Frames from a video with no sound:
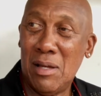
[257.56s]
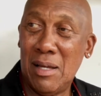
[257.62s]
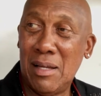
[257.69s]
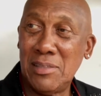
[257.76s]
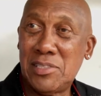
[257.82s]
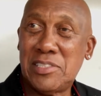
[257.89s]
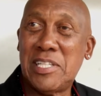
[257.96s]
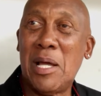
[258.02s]
I
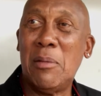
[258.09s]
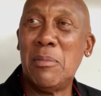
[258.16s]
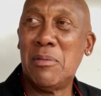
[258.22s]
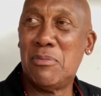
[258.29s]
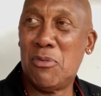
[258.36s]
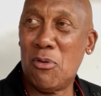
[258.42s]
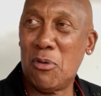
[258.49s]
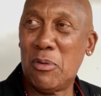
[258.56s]
used to tell him
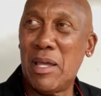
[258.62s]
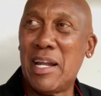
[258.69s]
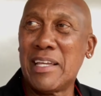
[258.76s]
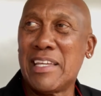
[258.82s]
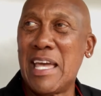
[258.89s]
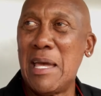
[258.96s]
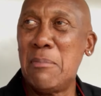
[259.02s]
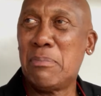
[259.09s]
before we had a
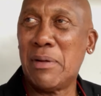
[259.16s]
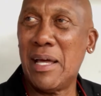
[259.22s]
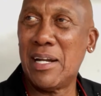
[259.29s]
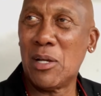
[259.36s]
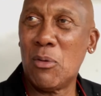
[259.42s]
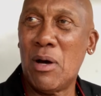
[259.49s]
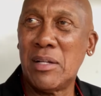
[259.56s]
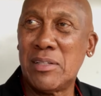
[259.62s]
game plan to
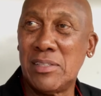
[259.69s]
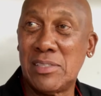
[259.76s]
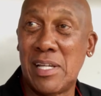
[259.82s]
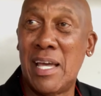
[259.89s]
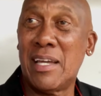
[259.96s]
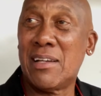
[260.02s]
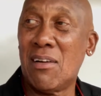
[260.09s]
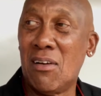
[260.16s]
go out there and say,
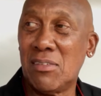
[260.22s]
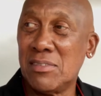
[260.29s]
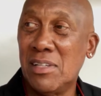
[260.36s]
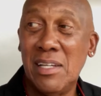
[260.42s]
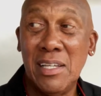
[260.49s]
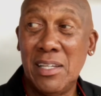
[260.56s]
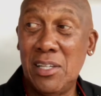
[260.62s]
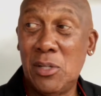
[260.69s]
hey, Carlton,
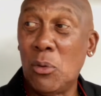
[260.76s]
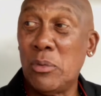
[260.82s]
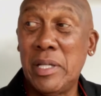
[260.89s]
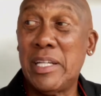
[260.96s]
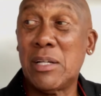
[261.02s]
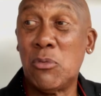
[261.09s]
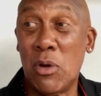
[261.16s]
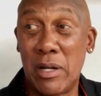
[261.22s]
you don't
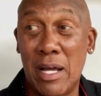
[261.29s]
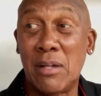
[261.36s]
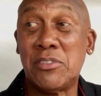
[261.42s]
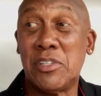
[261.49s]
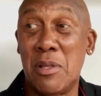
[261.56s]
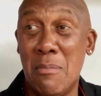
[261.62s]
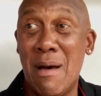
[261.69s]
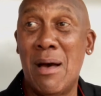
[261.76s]
need to run out
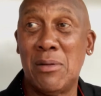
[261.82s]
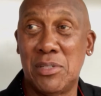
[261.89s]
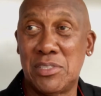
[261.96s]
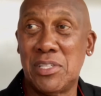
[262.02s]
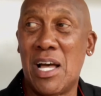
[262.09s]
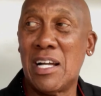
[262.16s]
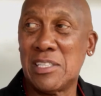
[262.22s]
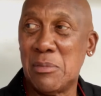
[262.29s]
to the mound to
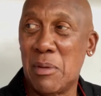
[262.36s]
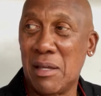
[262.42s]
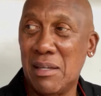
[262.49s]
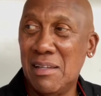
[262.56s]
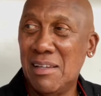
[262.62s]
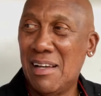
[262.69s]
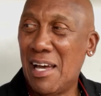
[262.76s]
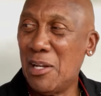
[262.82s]
talk to me.
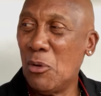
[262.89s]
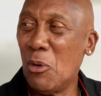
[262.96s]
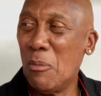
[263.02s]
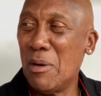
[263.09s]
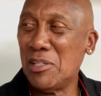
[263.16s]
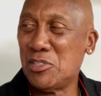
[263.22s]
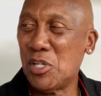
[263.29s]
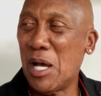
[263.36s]
I know what
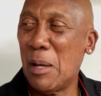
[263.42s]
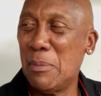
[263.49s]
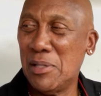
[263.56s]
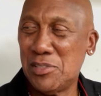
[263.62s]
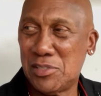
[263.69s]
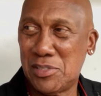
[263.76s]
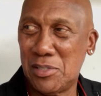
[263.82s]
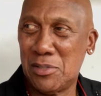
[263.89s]
my job
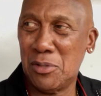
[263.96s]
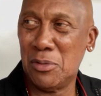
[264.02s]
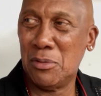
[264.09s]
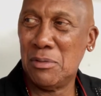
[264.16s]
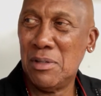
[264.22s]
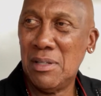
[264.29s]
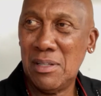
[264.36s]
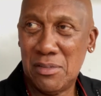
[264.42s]
is to do,
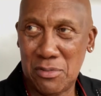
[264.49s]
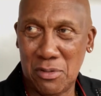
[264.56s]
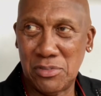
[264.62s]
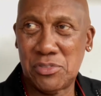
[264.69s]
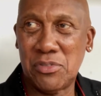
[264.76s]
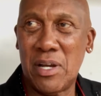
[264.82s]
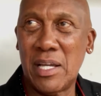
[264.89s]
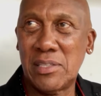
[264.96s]
throw
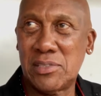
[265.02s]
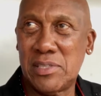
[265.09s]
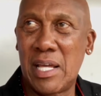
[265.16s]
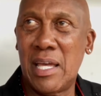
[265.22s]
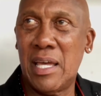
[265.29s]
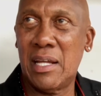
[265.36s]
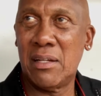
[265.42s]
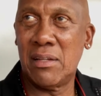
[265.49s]
strikes,
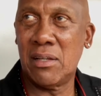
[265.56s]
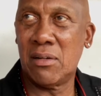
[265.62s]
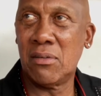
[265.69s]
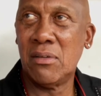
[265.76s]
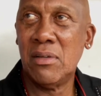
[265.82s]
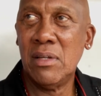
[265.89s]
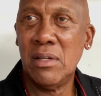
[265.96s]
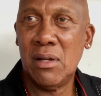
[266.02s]
stay ahead of the hitter.
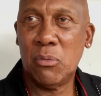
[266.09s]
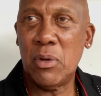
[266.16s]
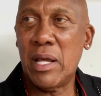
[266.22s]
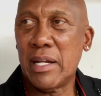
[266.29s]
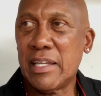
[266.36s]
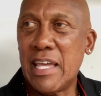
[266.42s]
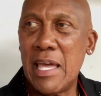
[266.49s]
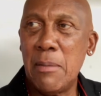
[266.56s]
We had
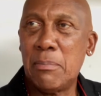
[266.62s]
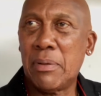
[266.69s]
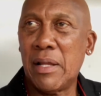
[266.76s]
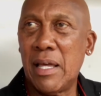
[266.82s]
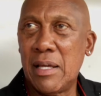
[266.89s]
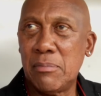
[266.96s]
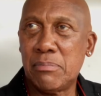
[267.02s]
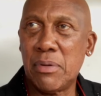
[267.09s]
a game
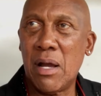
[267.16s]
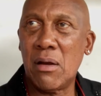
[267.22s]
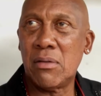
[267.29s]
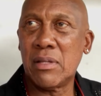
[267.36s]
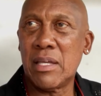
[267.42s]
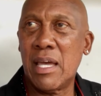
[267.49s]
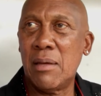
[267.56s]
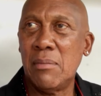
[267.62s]
plan prior to
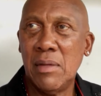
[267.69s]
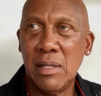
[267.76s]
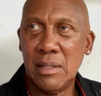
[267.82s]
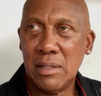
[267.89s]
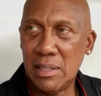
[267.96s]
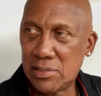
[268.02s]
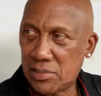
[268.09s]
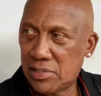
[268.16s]
the game.
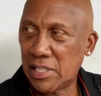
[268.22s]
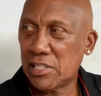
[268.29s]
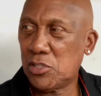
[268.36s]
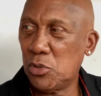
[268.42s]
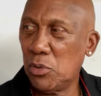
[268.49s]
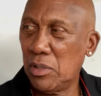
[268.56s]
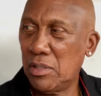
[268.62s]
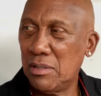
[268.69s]
Let's stick
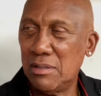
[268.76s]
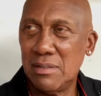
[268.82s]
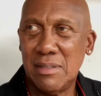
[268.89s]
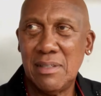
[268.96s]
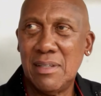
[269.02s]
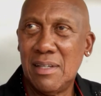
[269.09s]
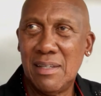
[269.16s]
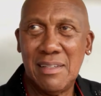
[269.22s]
to it.
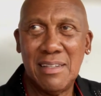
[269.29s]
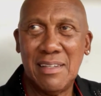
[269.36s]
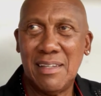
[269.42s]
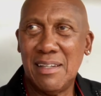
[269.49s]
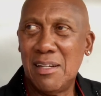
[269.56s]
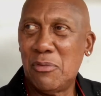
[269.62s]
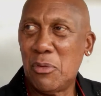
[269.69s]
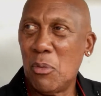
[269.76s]

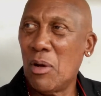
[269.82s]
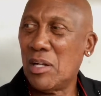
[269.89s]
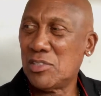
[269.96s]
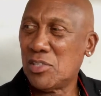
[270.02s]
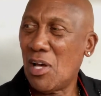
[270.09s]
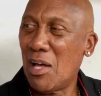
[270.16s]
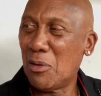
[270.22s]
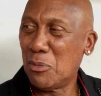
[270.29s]
You know, if we want to
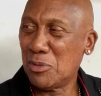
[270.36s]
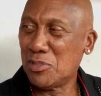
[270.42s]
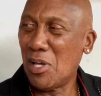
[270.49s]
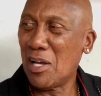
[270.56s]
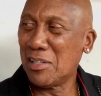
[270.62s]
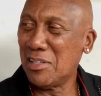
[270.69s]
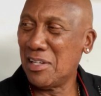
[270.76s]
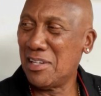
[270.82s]
talk, we'll
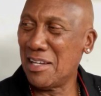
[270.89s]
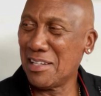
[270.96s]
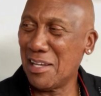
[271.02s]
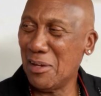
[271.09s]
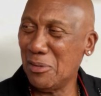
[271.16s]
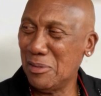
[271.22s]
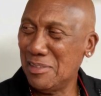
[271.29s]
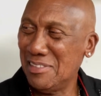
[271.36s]
talk in the dugout.